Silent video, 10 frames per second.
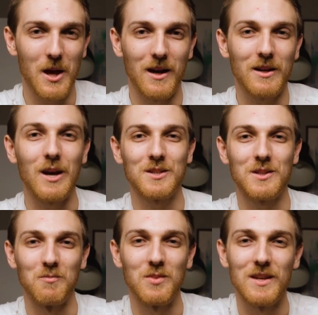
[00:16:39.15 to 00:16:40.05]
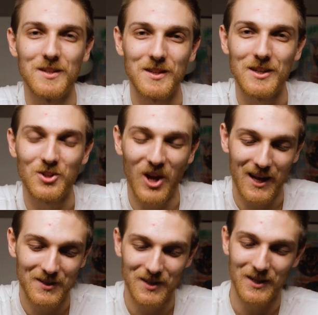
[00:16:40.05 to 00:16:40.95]
a custom PC
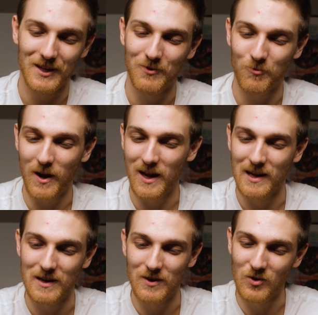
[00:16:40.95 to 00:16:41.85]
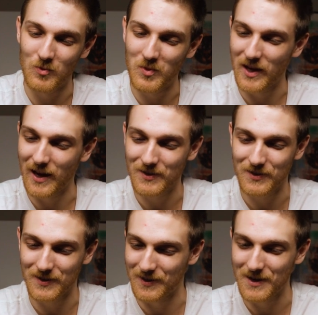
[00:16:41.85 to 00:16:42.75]
chassis and RAID and UPS and